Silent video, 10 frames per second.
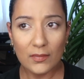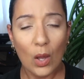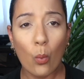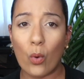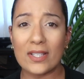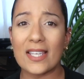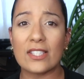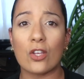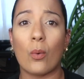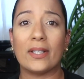Once I
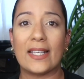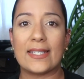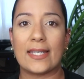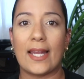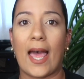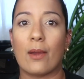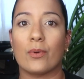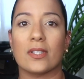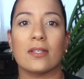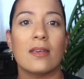saw what they did, I
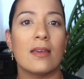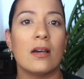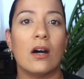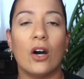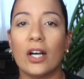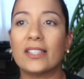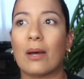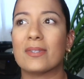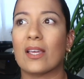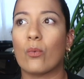was hooked.
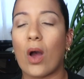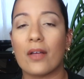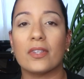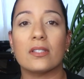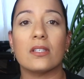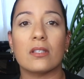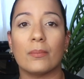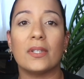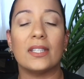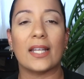I was like, wow, this is
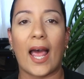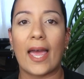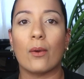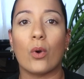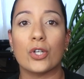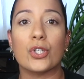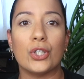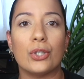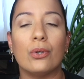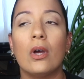something that I want to
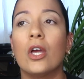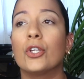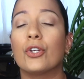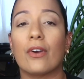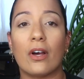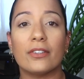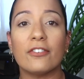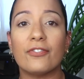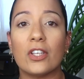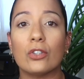do. You're on
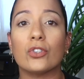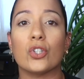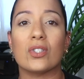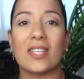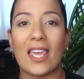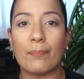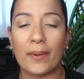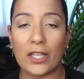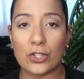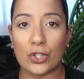the field, you take
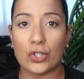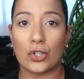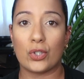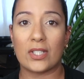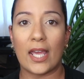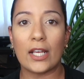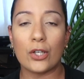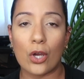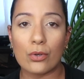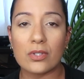pictures, you
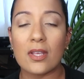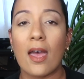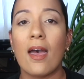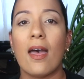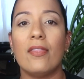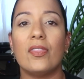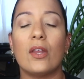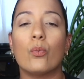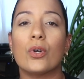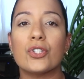take notes, and
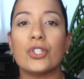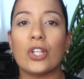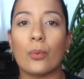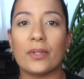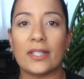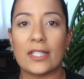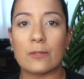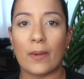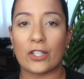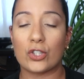then once you're done with the
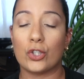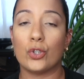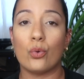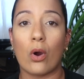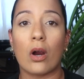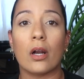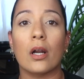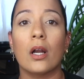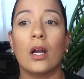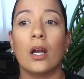inspection, you are